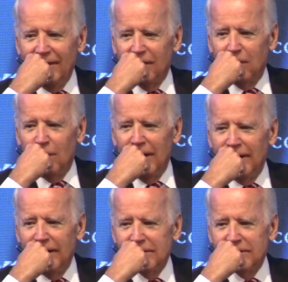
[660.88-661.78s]

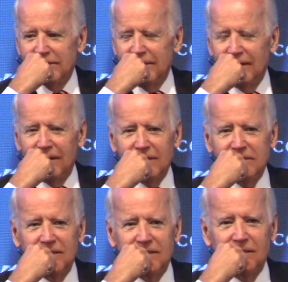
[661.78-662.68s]
Aquinas and
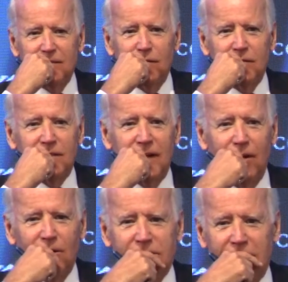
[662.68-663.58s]
Augustine looked to
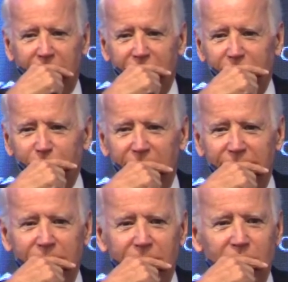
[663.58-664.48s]
Aristotle and
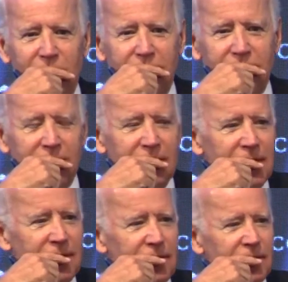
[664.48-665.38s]
Plato and
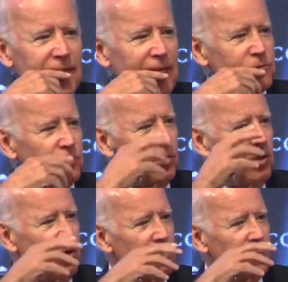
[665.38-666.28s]
natural
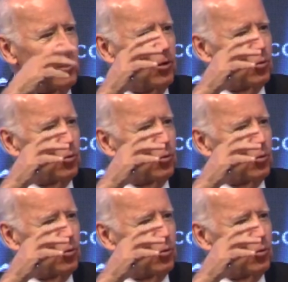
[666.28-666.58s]
law and a whole